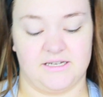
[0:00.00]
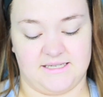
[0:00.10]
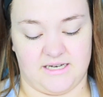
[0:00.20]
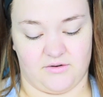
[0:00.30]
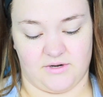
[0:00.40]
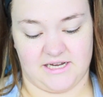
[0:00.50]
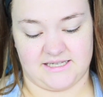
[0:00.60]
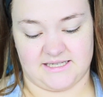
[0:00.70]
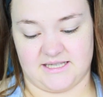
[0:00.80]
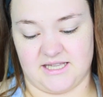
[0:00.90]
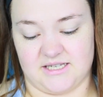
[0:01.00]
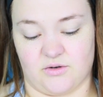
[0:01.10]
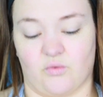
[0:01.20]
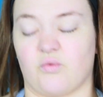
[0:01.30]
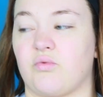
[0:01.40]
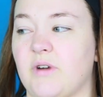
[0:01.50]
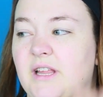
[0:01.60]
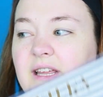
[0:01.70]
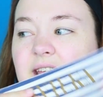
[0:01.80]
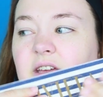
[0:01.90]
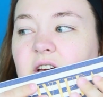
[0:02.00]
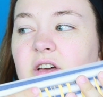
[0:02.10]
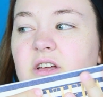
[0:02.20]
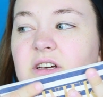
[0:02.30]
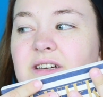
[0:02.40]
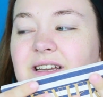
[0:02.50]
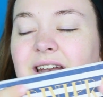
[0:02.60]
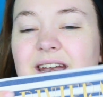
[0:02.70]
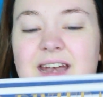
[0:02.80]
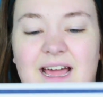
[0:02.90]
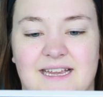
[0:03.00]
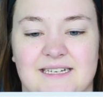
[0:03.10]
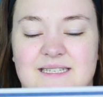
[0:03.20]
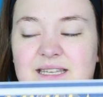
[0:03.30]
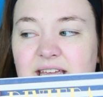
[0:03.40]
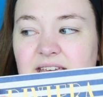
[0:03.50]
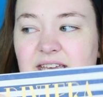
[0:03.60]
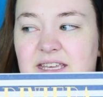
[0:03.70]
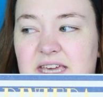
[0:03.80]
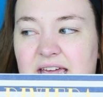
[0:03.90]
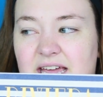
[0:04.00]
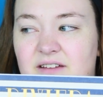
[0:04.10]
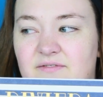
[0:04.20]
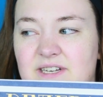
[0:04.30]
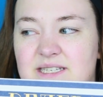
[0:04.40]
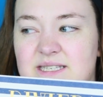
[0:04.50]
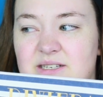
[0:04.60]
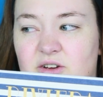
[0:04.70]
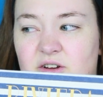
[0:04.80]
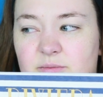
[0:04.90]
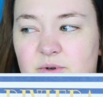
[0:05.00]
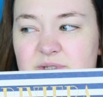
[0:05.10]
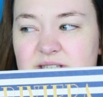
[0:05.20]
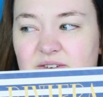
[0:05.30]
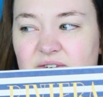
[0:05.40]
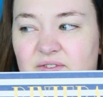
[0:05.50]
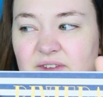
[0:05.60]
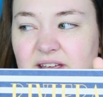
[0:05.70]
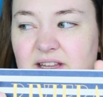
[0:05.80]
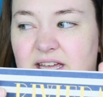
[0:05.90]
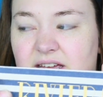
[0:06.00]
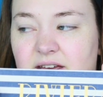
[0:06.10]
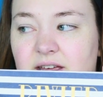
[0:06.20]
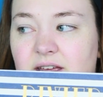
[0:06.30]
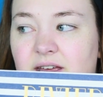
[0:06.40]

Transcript: So it's this really nice, like canvas almost feeling,